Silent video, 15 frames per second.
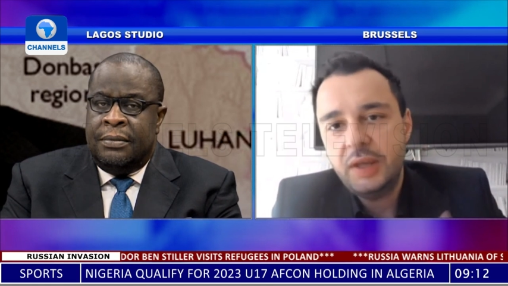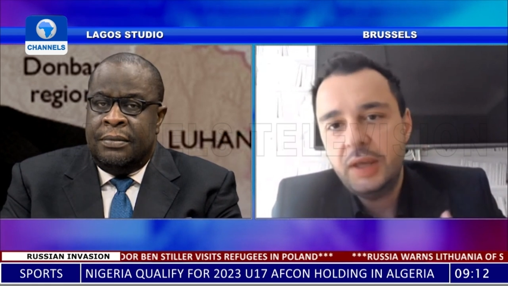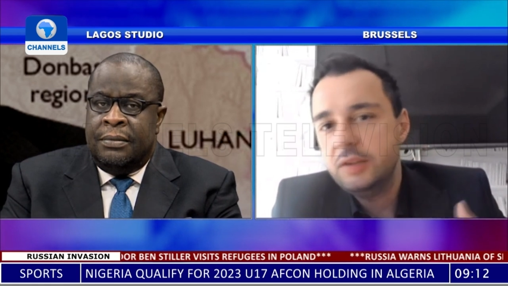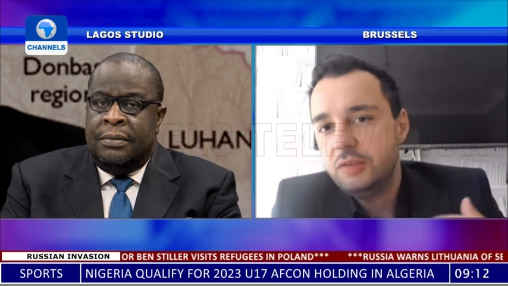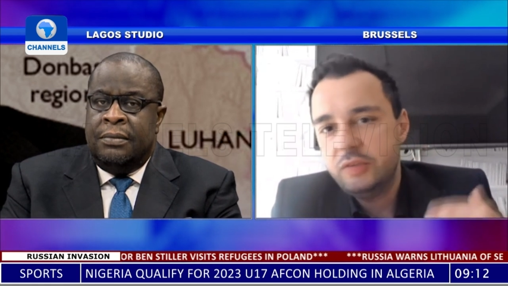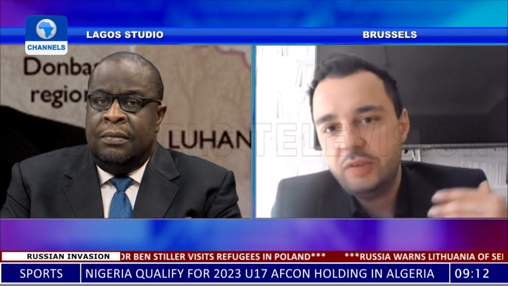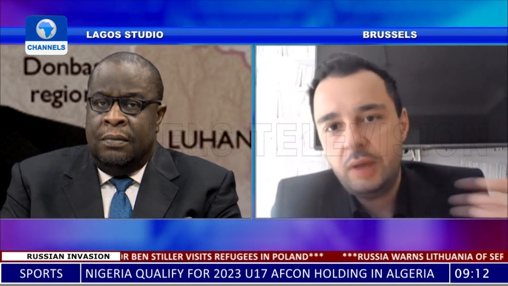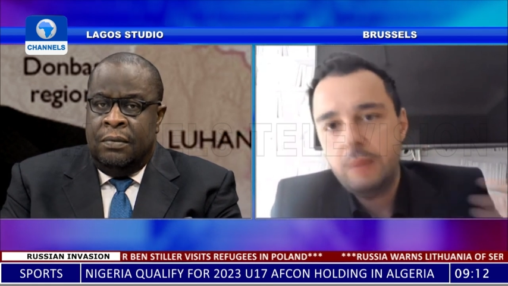Speaker 1: to
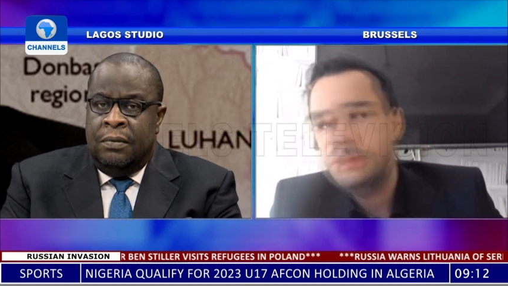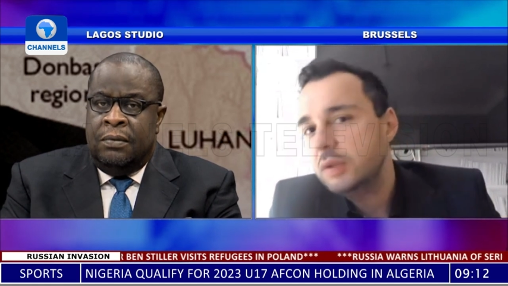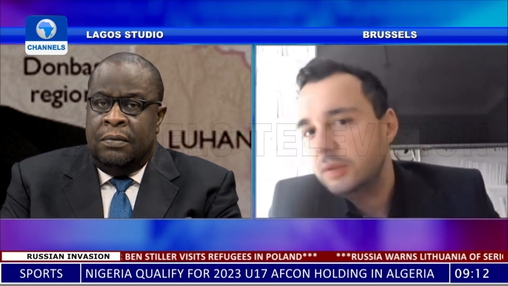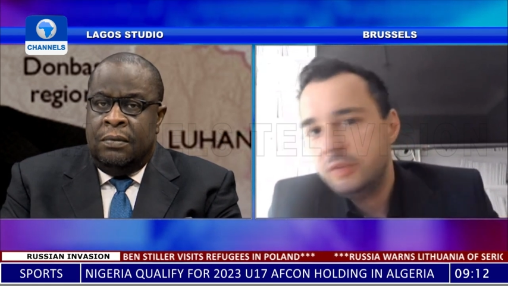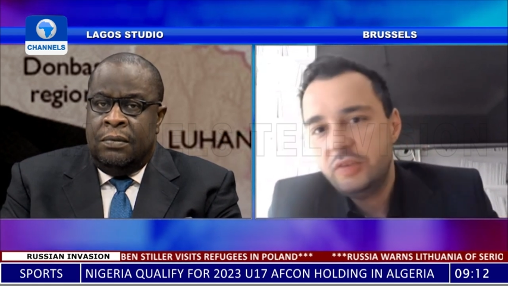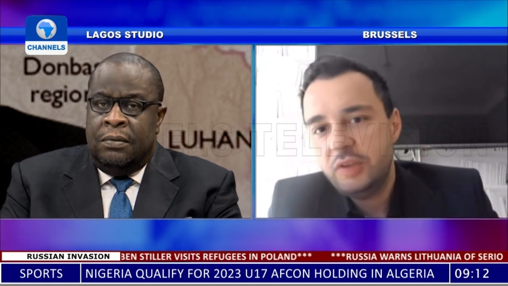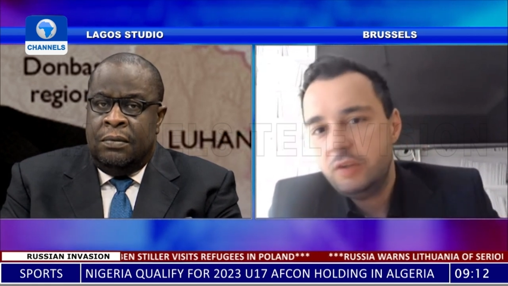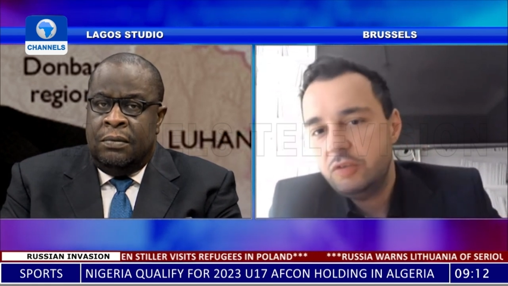obtain
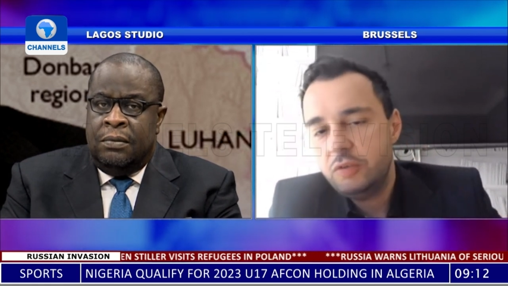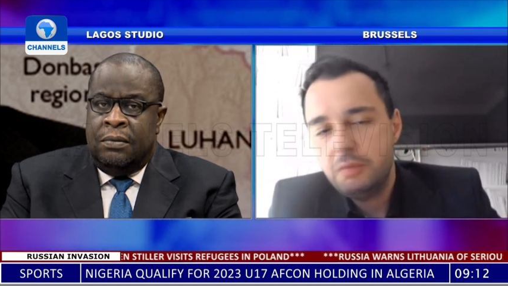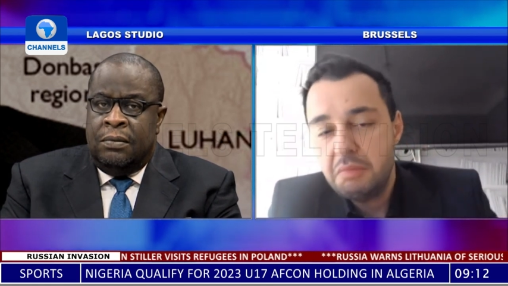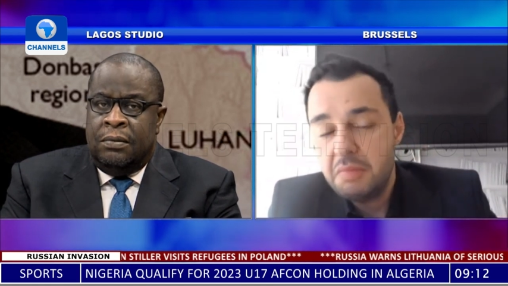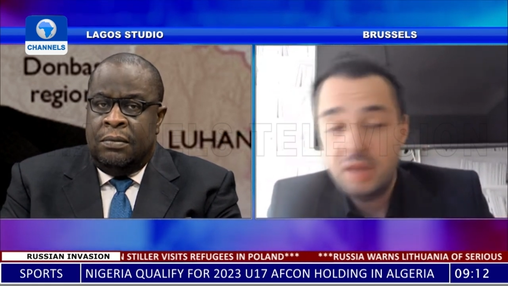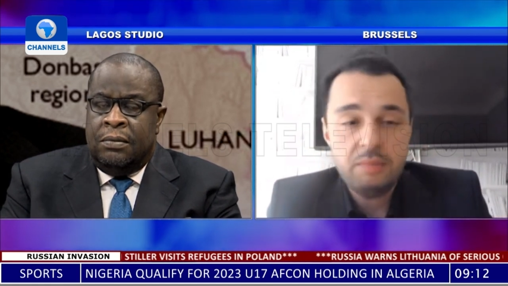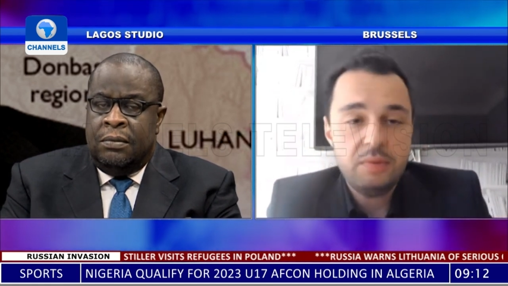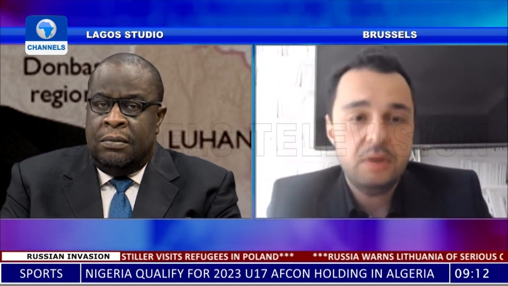some
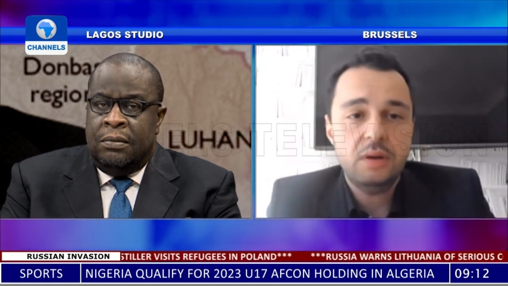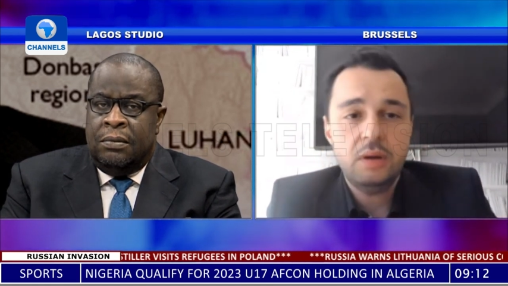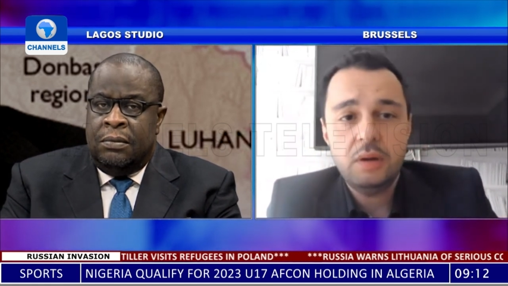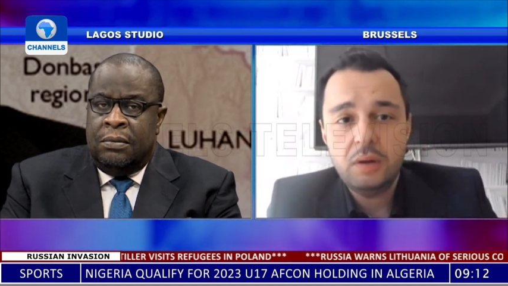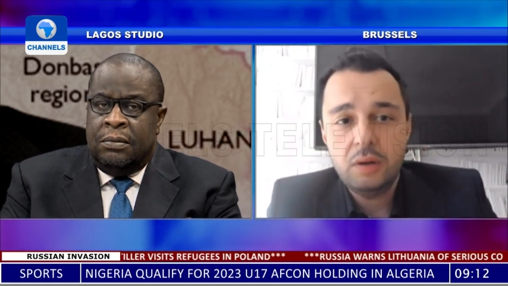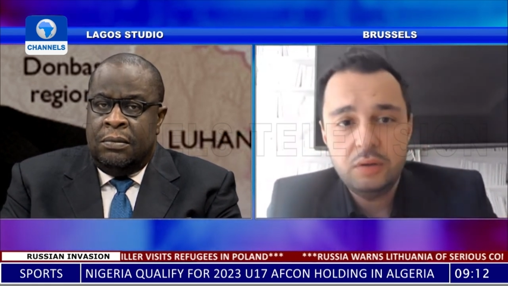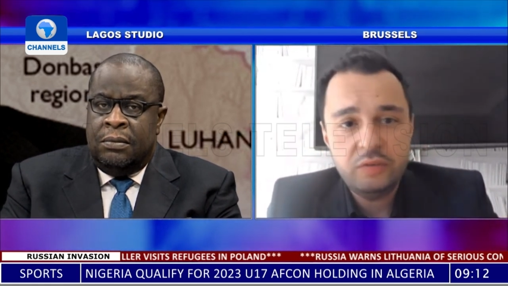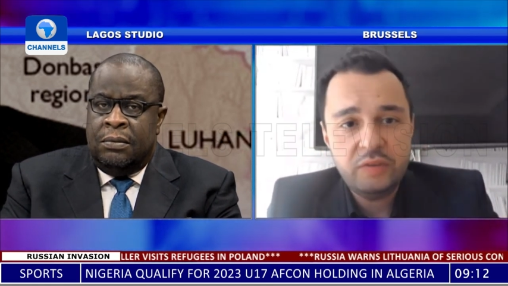concession,
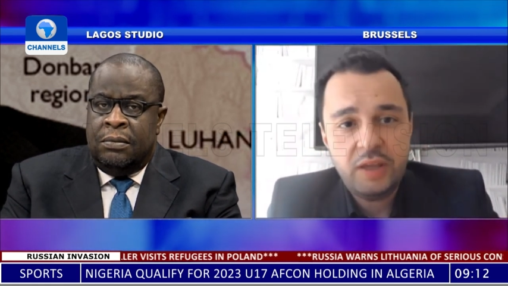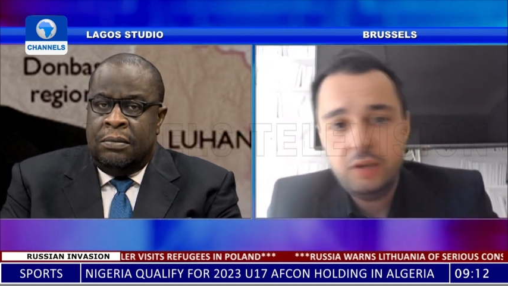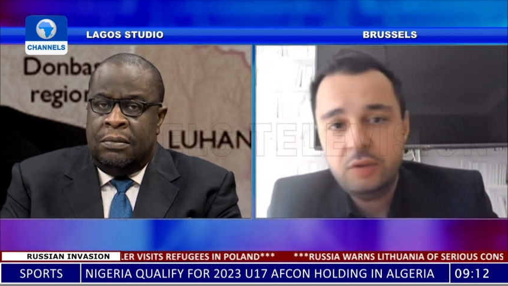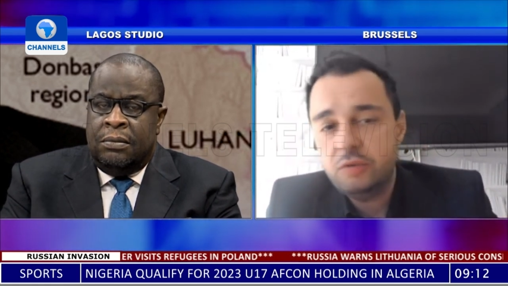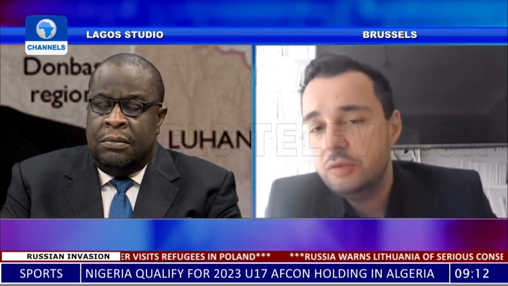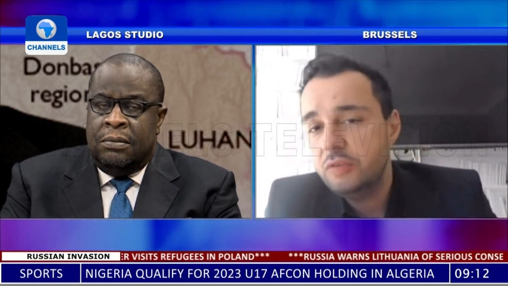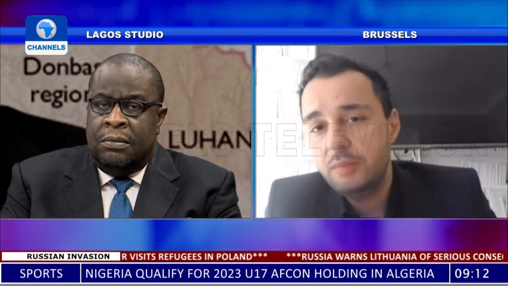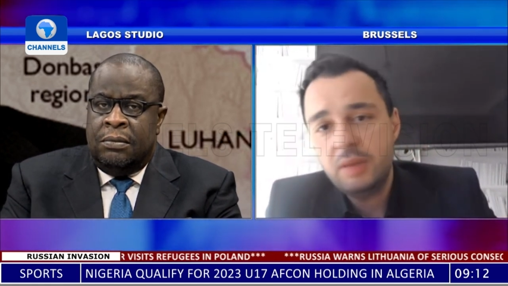maybe uh, on
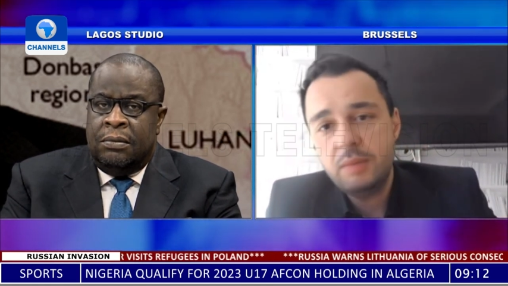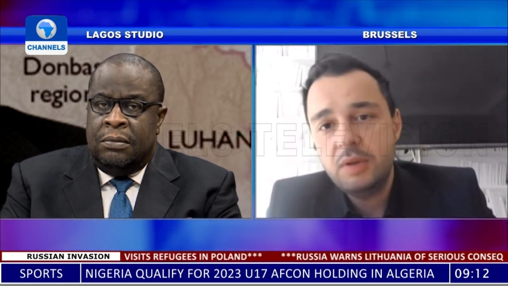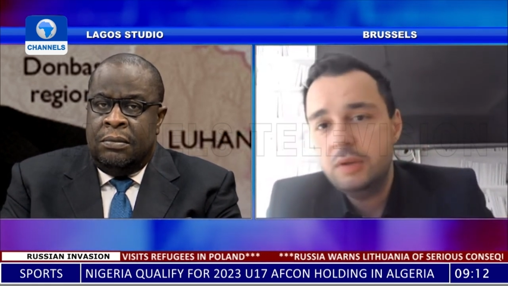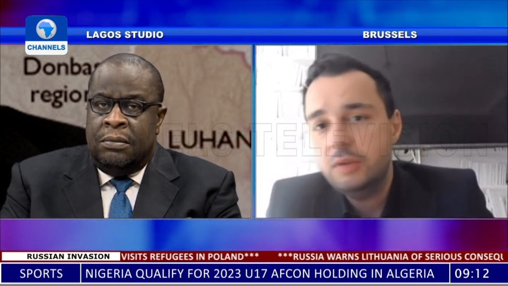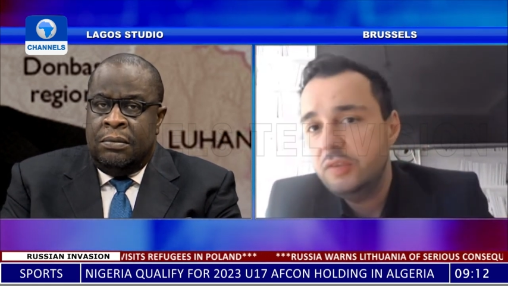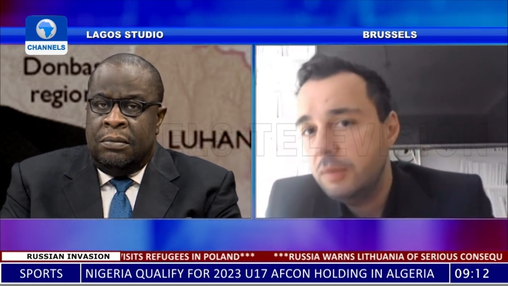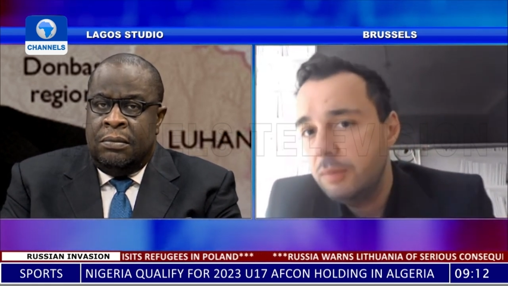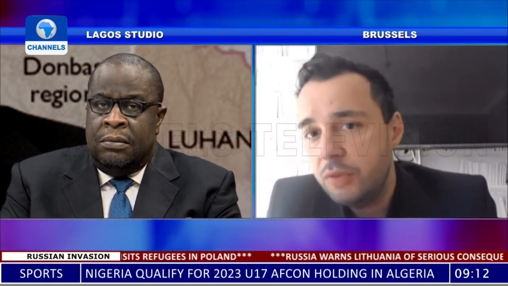sanctions, maybe